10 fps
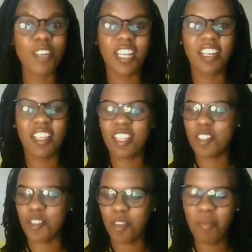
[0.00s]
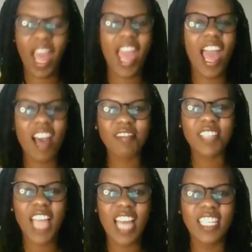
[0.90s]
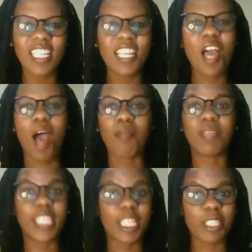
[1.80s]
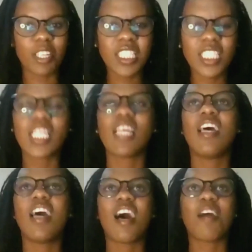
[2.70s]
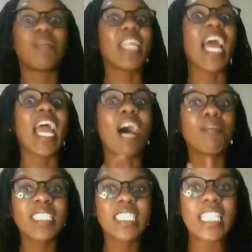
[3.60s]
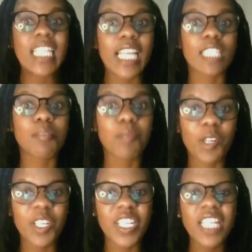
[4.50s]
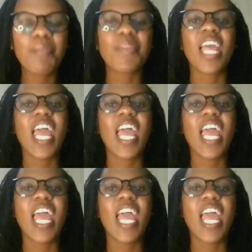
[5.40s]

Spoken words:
found another job. I have done applications, but I am still exploring.